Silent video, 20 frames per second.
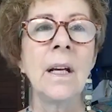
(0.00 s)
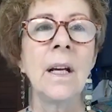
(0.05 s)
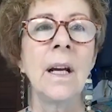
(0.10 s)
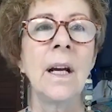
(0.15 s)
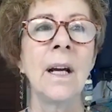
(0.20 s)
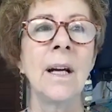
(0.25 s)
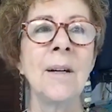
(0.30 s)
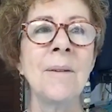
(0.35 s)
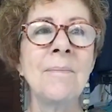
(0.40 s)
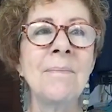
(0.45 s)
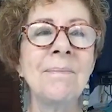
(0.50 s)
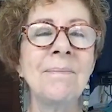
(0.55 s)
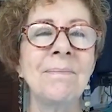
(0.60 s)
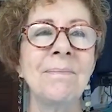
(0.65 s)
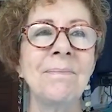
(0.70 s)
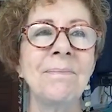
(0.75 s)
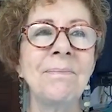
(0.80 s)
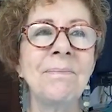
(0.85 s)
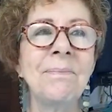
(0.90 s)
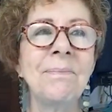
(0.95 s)

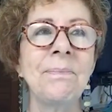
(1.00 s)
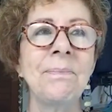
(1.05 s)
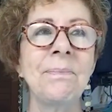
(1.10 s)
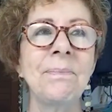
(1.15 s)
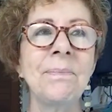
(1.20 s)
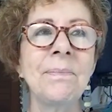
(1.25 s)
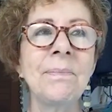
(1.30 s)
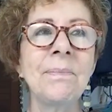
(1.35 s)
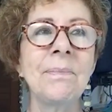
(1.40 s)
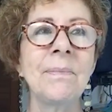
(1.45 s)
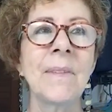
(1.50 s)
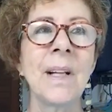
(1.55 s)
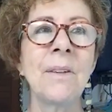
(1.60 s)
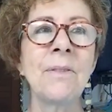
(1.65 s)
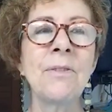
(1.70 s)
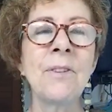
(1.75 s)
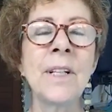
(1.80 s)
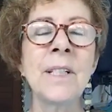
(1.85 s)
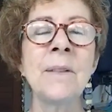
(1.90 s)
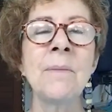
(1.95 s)
A
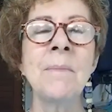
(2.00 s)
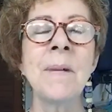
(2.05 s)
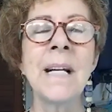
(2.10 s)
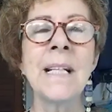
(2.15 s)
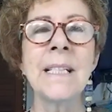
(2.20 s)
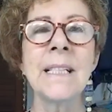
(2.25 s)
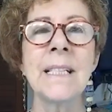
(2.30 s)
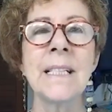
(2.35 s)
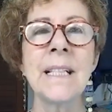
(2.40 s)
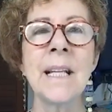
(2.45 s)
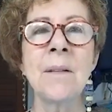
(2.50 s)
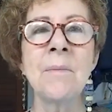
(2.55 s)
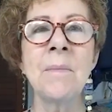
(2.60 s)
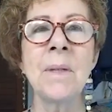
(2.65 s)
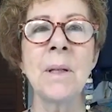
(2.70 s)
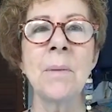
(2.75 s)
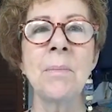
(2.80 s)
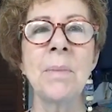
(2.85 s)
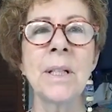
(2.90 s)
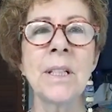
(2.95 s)
friend of mine sent
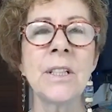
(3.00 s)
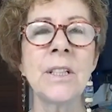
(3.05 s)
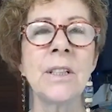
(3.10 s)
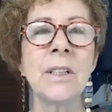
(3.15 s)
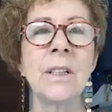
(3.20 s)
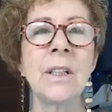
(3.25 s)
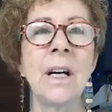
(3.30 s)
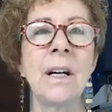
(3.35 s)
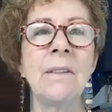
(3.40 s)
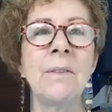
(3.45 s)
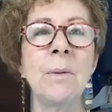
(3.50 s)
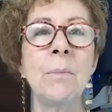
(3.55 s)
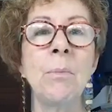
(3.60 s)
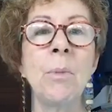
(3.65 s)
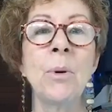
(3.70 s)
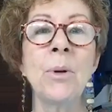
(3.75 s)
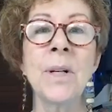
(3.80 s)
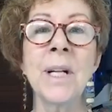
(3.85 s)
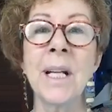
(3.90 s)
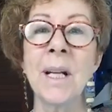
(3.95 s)
me a picture of a
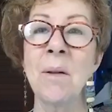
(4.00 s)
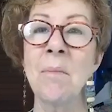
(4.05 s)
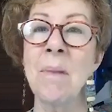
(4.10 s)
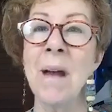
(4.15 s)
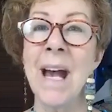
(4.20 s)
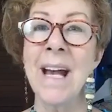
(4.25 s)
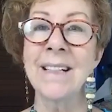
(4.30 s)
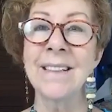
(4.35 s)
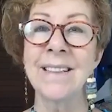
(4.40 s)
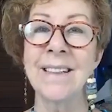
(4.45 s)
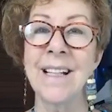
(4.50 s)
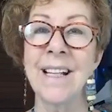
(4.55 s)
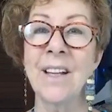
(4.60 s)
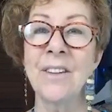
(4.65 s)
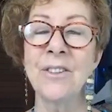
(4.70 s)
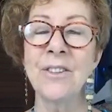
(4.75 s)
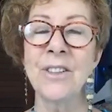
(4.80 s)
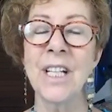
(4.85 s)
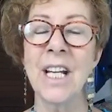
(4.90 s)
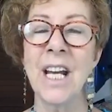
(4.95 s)
boarding pass the
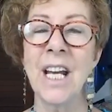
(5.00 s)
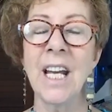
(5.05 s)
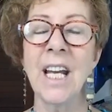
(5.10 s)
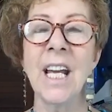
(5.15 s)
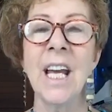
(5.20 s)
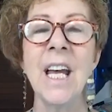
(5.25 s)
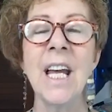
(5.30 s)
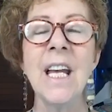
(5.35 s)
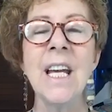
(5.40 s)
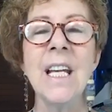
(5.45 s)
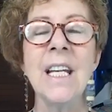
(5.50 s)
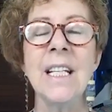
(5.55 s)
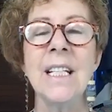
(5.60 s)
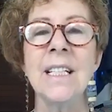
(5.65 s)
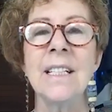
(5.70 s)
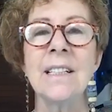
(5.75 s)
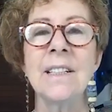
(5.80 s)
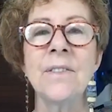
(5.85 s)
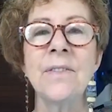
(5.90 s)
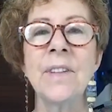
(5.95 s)
other day.
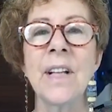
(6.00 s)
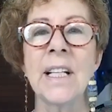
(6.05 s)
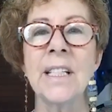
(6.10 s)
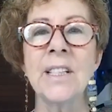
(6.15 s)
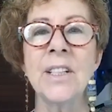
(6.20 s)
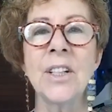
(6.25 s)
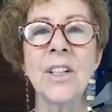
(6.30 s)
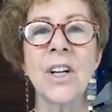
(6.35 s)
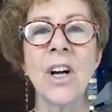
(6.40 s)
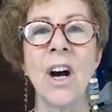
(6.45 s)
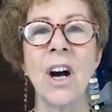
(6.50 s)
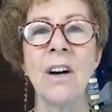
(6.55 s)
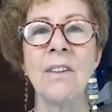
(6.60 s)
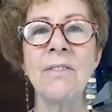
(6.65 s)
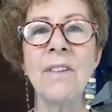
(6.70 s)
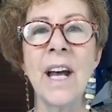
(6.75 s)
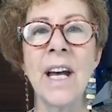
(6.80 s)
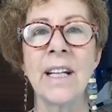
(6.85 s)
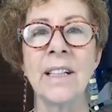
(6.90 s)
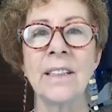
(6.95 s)
His flight took off
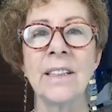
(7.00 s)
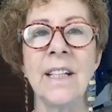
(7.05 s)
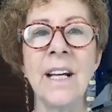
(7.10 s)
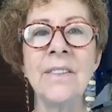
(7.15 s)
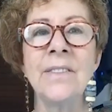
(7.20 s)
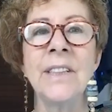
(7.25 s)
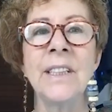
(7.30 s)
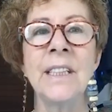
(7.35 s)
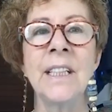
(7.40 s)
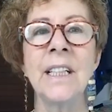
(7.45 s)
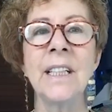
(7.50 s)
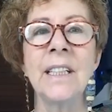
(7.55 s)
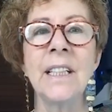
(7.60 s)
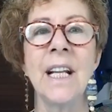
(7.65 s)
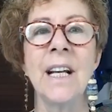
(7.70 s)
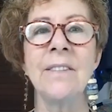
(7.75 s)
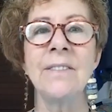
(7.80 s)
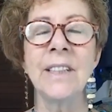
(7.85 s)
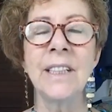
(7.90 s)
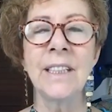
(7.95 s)
at
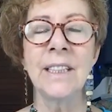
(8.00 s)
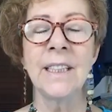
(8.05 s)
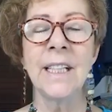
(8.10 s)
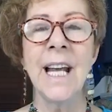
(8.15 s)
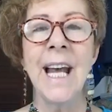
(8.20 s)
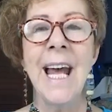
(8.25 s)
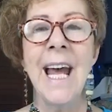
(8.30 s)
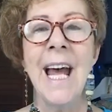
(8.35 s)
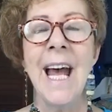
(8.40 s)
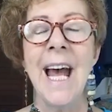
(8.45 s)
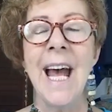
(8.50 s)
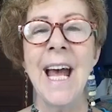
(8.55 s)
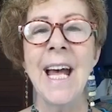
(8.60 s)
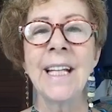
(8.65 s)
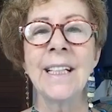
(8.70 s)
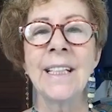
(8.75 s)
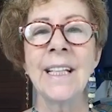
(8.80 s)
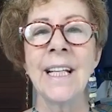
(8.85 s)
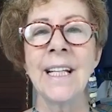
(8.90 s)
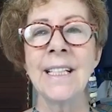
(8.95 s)
11:11
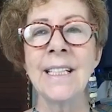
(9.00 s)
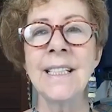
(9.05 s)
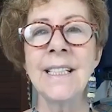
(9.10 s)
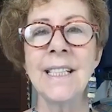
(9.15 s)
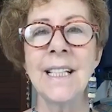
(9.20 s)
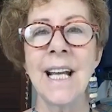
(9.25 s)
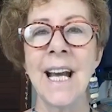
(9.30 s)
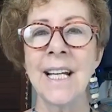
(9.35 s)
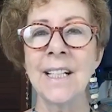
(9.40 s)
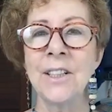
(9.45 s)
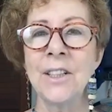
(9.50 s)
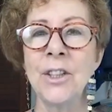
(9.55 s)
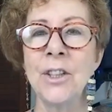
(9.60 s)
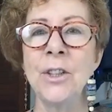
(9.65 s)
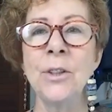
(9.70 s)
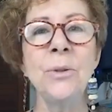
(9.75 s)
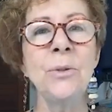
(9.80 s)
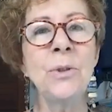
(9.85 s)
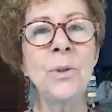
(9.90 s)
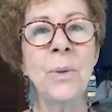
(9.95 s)
and landed at
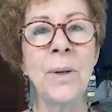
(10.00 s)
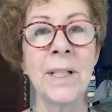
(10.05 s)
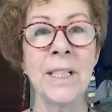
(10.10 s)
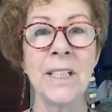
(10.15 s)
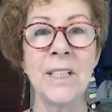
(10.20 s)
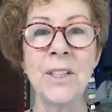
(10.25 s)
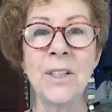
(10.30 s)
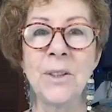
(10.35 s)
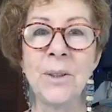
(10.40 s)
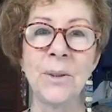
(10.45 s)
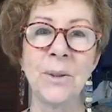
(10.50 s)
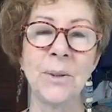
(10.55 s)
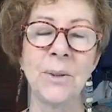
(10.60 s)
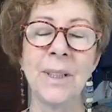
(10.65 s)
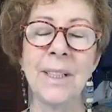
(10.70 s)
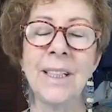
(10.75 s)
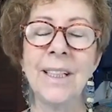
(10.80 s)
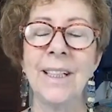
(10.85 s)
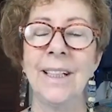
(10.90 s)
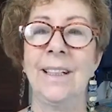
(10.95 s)
2:22.
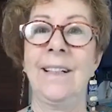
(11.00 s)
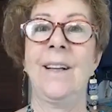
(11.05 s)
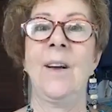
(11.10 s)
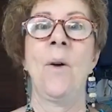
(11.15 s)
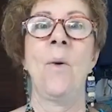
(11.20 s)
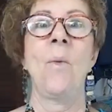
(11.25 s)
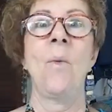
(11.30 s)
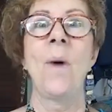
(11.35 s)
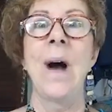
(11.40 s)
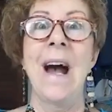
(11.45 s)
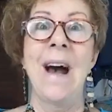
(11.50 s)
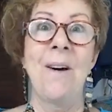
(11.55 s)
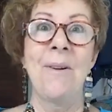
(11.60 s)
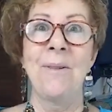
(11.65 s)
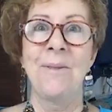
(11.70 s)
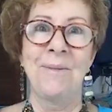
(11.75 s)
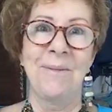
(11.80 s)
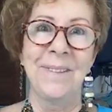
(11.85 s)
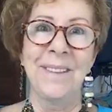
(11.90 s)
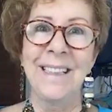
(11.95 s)

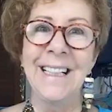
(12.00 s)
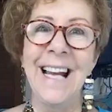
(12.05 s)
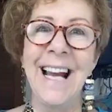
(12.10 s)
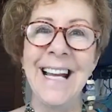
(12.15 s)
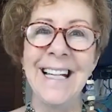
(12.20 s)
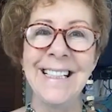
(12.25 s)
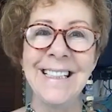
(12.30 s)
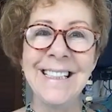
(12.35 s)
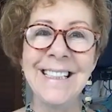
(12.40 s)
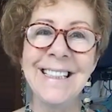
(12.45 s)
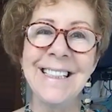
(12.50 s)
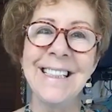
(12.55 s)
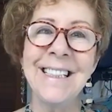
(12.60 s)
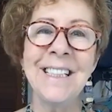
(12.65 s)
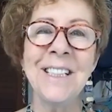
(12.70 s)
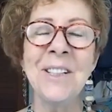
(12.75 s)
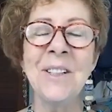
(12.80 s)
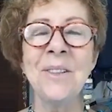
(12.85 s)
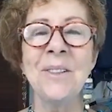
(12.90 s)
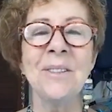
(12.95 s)
Wow. And,
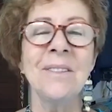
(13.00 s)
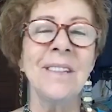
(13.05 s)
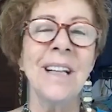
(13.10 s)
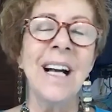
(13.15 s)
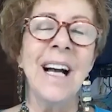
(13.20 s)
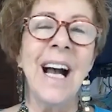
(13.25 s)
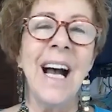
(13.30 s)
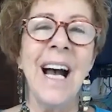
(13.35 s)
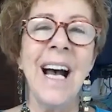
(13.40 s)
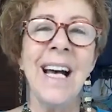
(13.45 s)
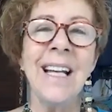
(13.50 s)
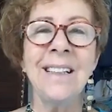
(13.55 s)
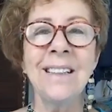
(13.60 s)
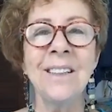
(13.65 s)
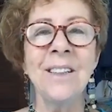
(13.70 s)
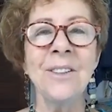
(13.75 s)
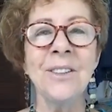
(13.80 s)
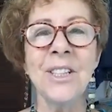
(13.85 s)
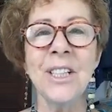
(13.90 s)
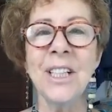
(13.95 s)
I don't
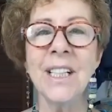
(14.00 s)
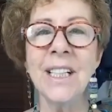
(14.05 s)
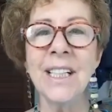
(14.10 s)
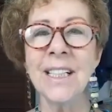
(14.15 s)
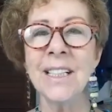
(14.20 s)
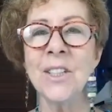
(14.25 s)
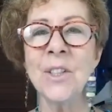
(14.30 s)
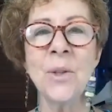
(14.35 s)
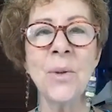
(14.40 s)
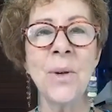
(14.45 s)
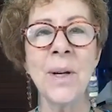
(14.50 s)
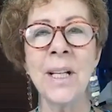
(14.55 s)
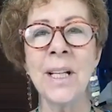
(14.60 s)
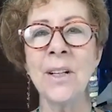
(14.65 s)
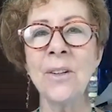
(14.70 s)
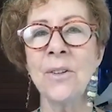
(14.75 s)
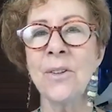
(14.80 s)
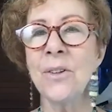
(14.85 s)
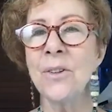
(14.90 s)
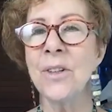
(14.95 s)
know, do you think
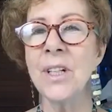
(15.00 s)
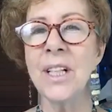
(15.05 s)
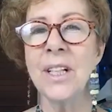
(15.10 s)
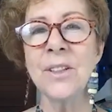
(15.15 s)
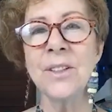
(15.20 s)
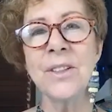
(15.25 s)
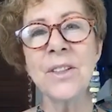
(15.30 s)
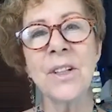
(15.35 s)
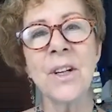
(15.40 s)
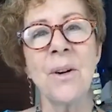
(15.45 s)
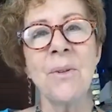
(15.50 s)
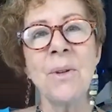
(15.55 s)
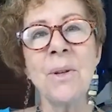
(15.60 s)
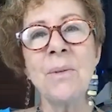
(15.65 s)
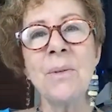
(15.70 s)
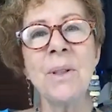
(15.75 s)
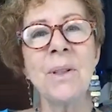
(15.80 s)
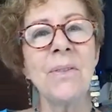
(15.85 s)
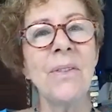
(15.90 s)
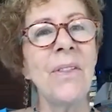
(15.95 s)
20 or 30 years ago we
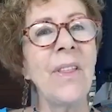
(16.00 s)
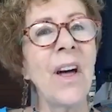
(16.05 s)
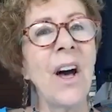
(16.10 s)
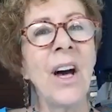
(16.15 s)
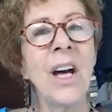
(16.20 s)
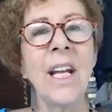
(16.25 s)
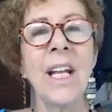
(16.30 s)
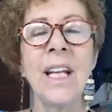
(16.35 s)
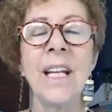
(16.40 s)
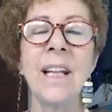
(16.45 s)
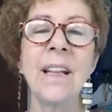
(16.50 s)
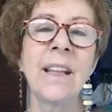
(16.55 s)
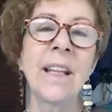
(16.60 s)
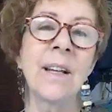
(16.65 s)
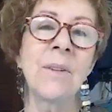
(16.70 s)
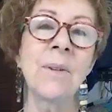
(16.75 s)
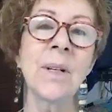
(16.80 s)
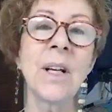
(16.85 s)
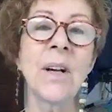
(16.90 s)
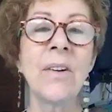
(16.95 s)
would have thought
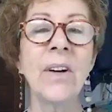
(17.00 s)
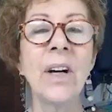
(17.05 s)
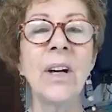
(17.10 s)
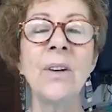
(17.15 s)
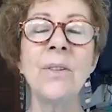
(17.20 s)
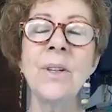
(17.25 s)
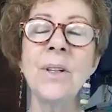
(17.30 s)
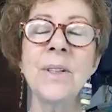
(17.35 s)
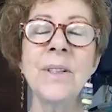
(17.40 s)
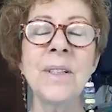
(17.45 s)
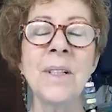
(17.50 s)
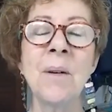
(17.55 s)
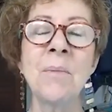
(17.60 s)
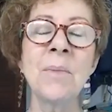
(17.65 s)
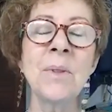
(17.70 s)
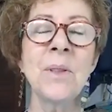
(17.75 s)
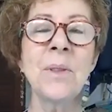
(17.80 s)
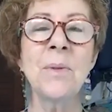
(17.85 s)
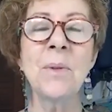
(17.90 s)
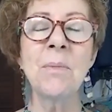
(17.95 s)
anything? We go, oh, those
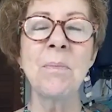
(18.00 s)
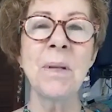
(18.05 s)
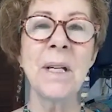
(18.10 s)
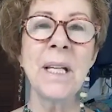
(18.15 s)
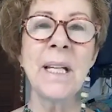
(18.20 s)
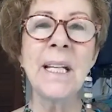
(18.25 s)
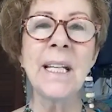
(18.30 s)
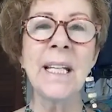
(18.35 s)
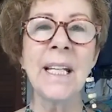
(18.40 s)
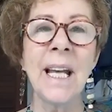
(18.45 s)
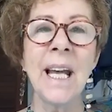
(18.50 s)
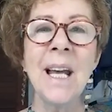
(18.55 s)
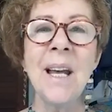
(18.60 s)
numbers repeat.